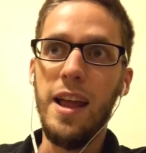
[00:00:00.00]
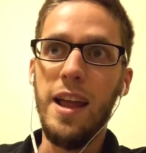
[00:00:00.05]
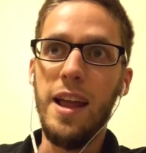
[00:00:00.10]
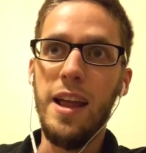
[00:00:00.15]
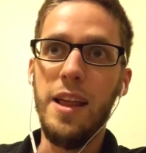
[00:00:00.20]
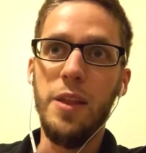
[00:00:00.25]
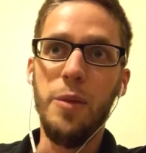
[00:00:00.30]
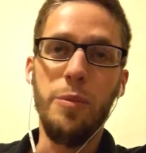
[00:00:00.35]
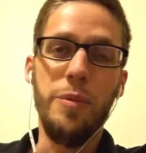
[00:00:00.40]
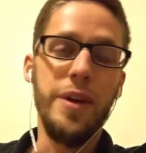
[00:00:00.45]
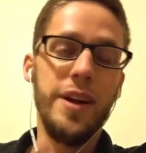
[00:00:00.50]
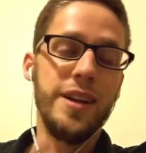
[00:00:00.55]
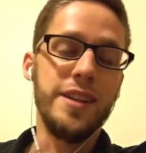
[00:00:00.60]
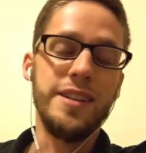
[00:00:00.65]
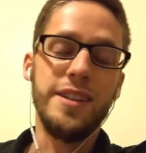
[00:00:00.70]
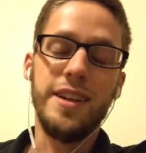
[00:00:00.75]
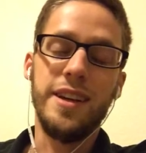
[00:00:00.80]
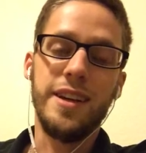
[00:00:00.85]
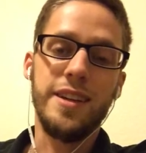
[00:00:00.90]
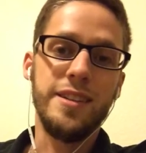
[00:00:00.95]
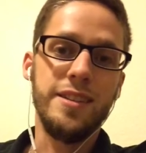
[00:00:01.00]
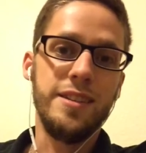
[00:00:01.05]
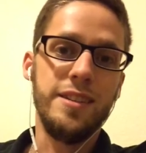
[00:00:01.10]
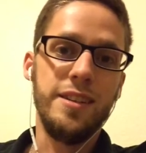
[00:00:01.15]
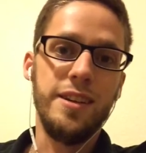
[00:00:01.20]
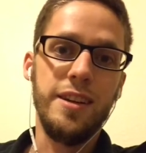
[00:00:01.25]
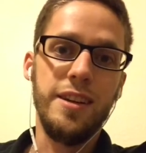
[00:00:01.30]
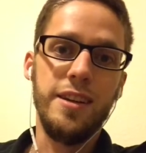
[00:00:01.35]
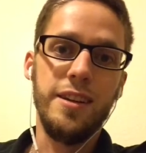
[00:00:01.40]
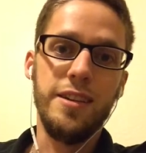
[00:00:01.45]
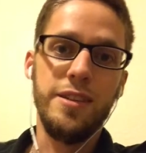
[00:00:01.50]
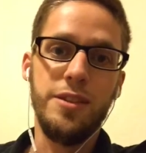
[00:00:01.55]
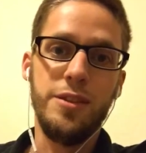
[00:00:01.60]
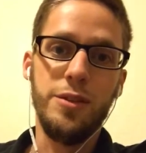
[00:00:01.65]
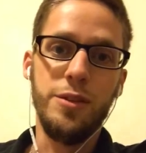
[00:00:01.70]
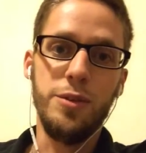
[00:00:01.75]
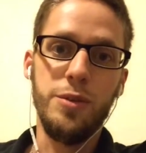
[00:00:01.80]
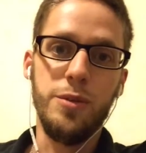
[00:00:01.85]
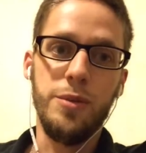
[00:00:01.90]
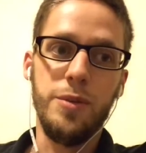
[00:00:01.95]
And the biggest thing I can say
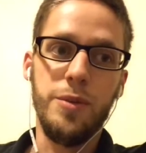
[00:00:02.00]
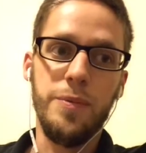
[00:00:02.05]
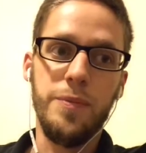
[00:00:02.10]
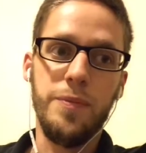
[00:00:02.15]
to